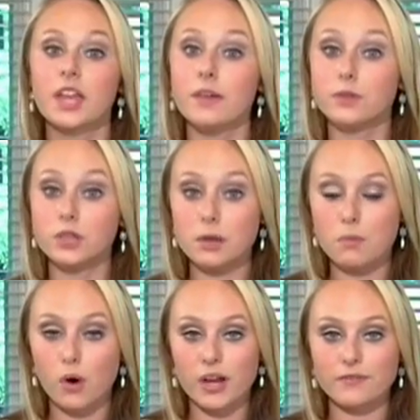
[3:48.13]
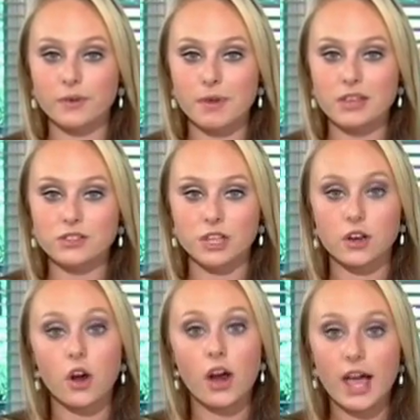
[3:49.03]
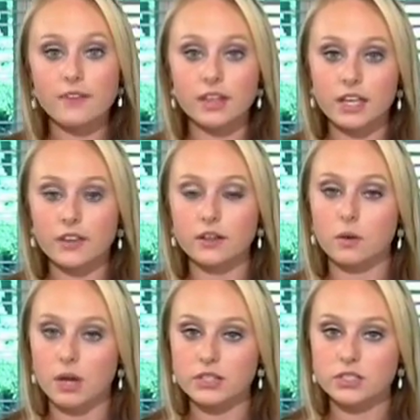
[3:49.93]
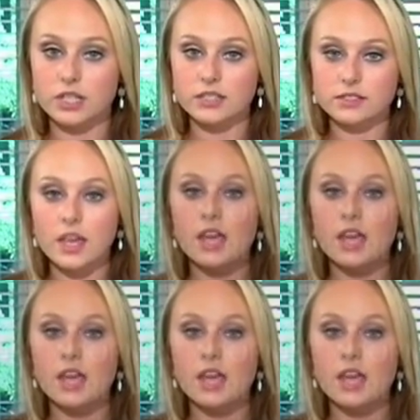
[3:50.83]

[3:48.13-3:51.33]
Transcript: If you need more information or have any other questions,